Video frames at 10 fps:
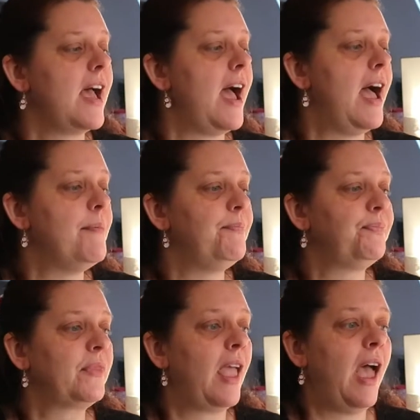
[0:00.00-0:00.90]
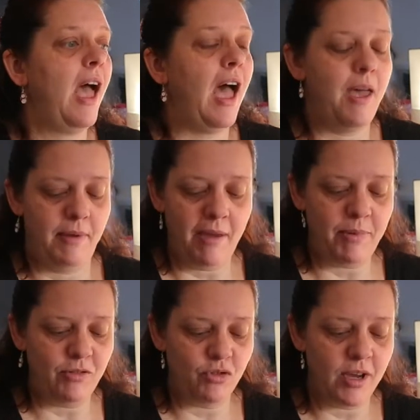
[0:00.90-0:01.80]
I've
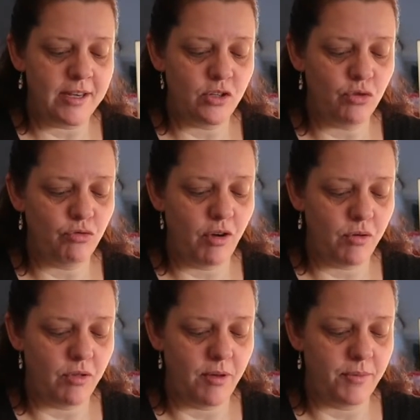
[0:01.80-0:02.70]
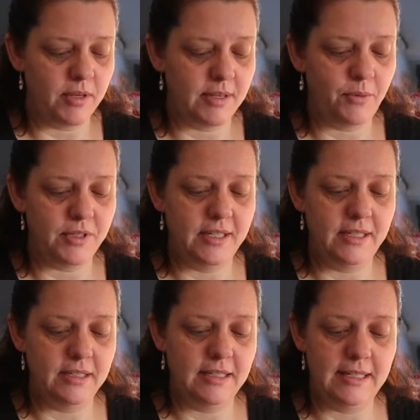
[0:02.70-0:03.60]
been trying to grow them because I
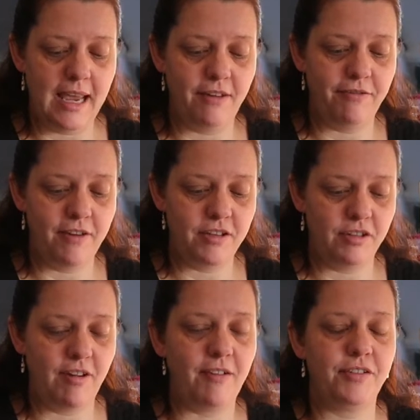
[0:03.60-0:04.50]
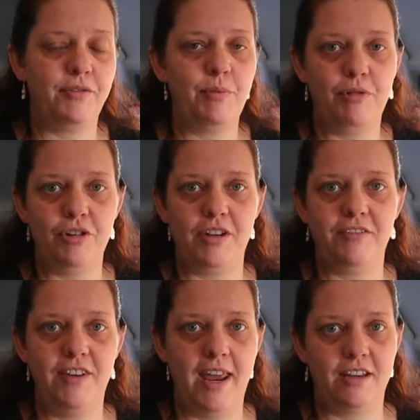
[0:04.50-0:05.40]
wanted to take photographs for a project
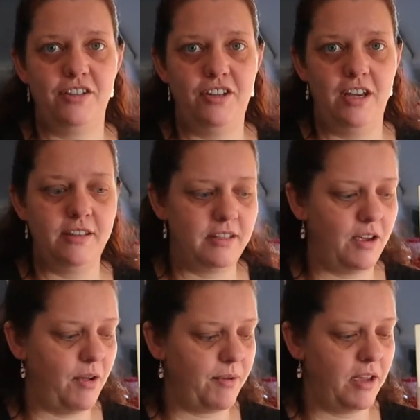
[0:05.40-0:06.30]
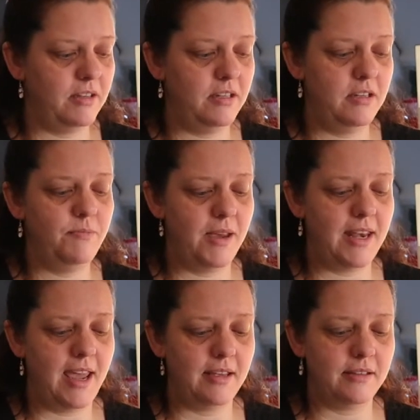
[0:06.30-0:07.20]
for next year. So I'm going to do my
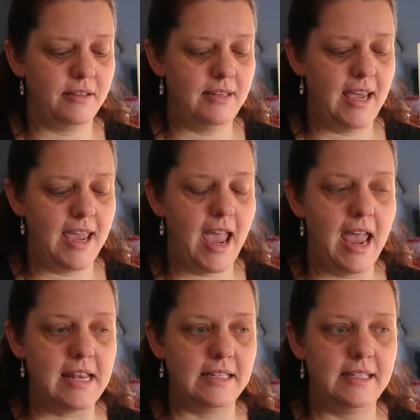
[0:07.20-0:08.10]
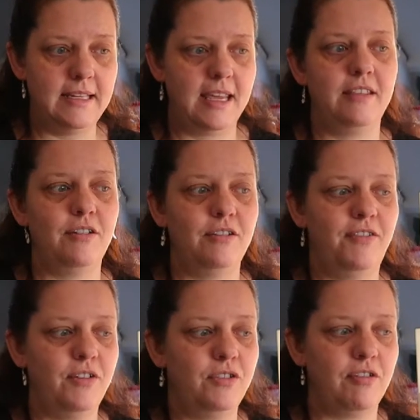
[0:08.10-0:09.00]
nails today and take those
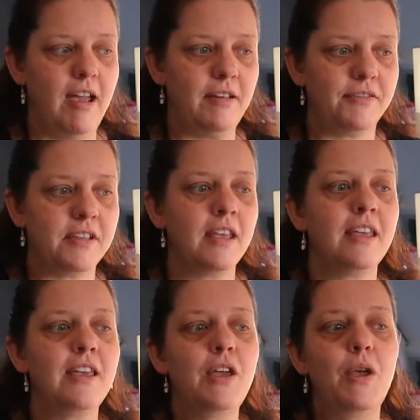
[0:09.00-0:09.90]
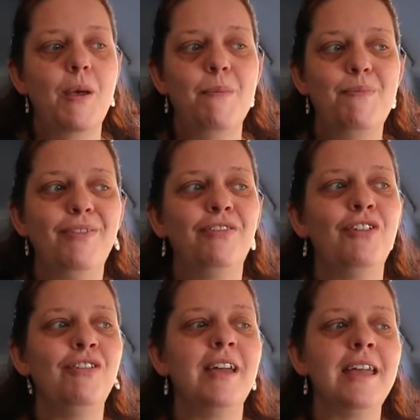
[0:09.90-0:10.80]
photographs
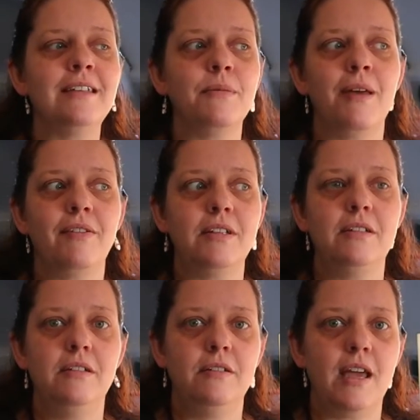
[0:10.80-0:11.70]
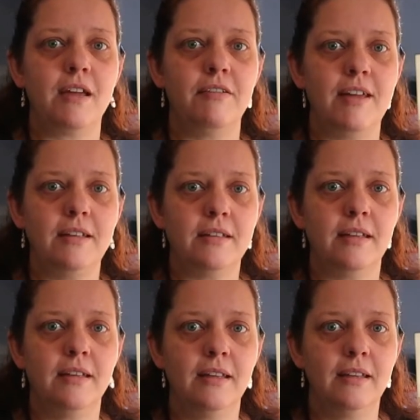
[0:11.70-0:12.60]
before I end up having to decorate
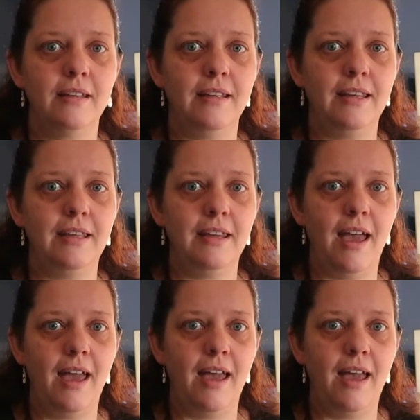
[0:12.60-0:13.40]
the